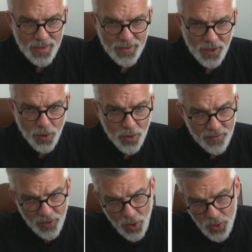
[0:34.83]
The Clock
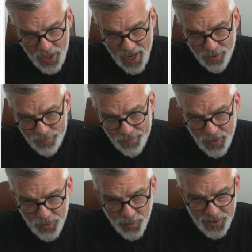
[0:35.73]
of the Long Now,
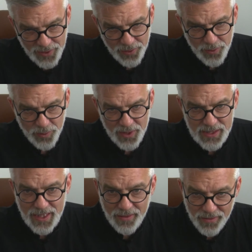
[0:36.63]
also called the
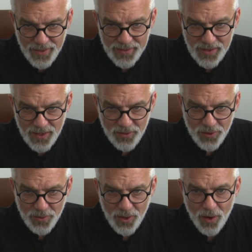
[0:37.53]

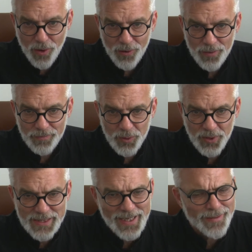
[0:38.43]
10,000-year-old clock, or
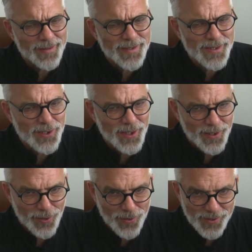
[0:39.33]
the 10,000-year
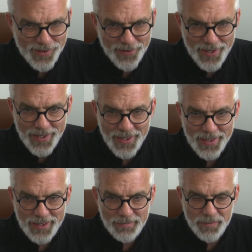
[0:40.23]
clock,
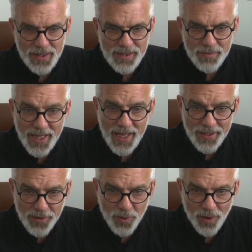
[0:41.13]
is a
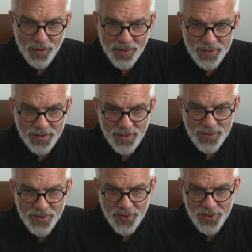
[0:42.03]
mechanical clock under
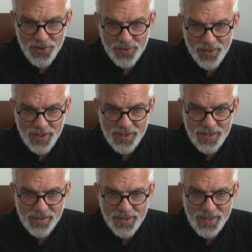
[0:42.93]
construction that is
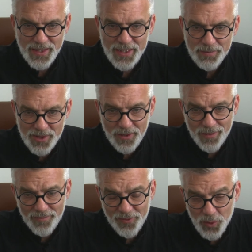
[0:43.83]
designed to keep
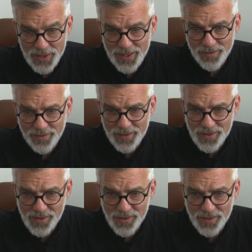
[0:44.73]
time for
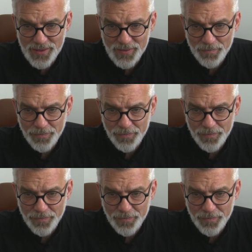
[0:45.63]
10,000 years.